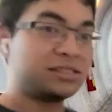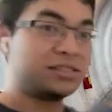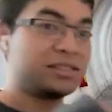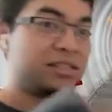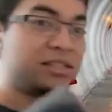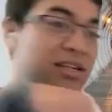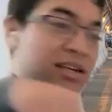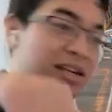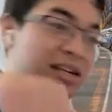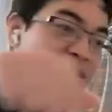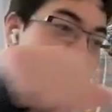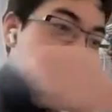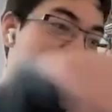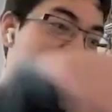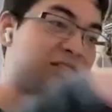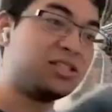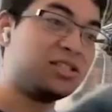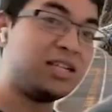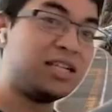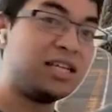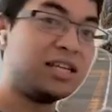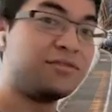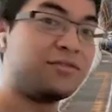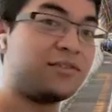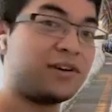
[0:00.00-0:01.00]
circling
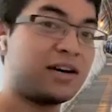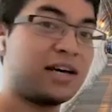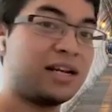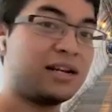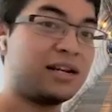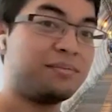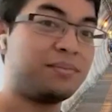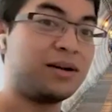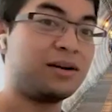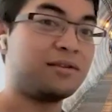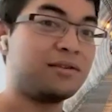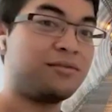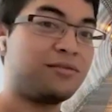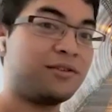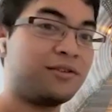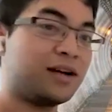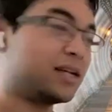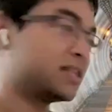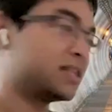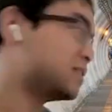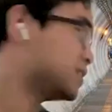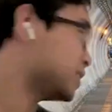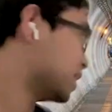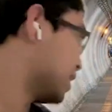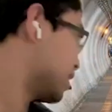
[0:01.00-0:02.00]
Geneva and a bit of
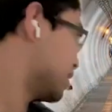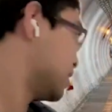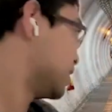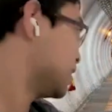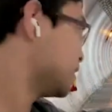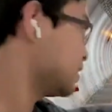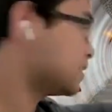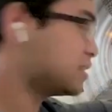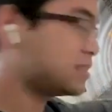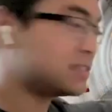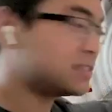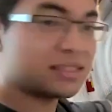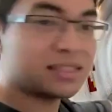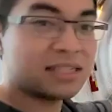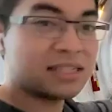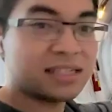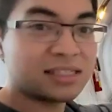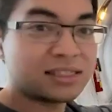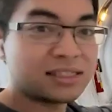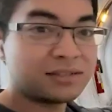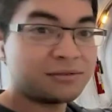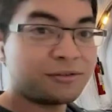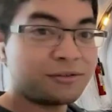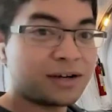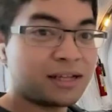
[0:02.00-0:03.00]
France. And this
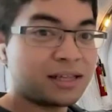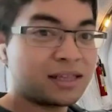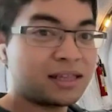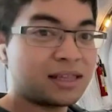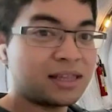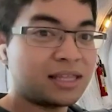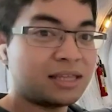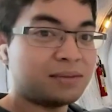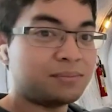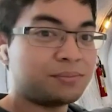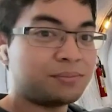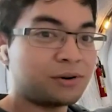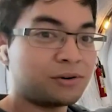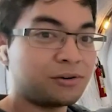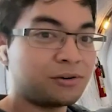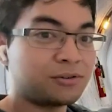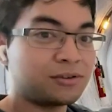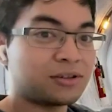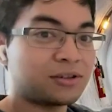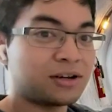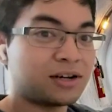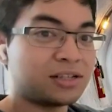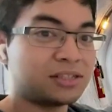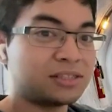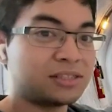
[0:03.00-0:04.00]
is what the
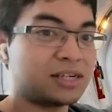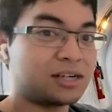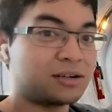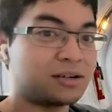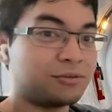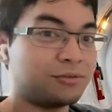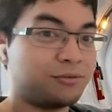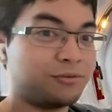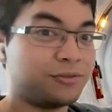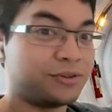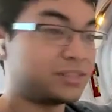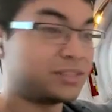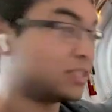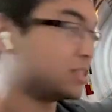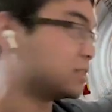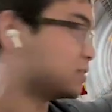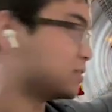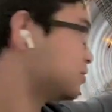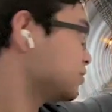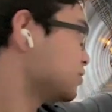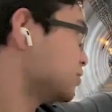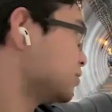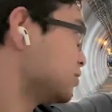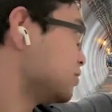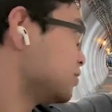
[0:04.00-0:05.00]
protons are whizzing
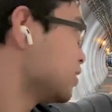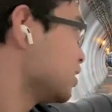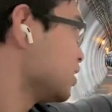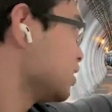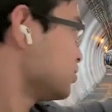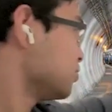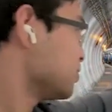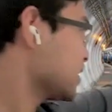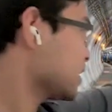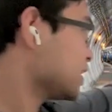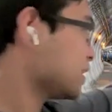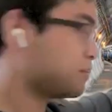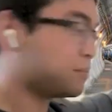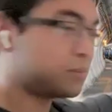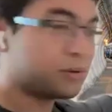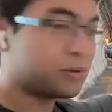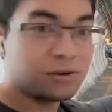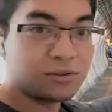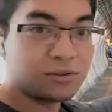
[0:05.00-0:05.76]
through. So you get a